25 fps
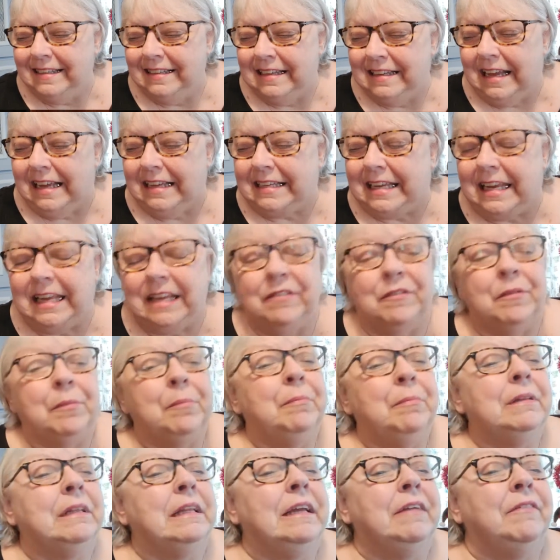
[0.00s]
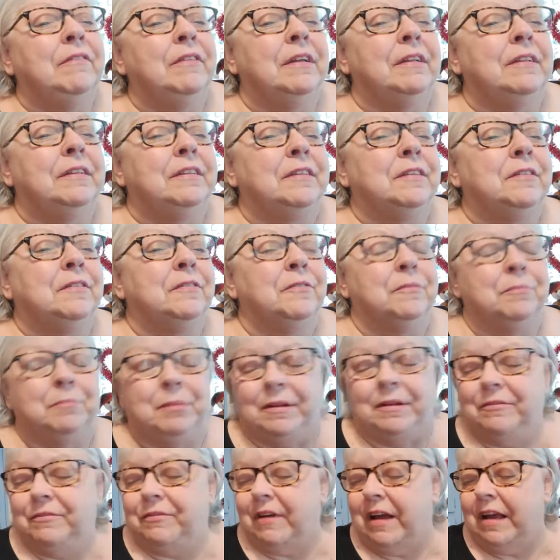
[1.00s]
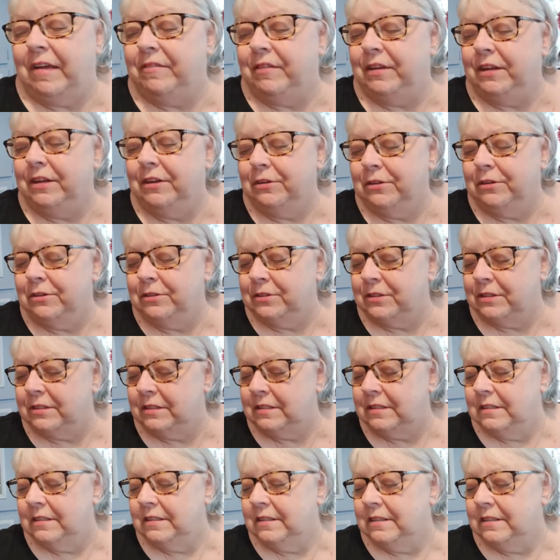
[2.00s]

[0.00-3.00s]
I can't even believe it's been five years.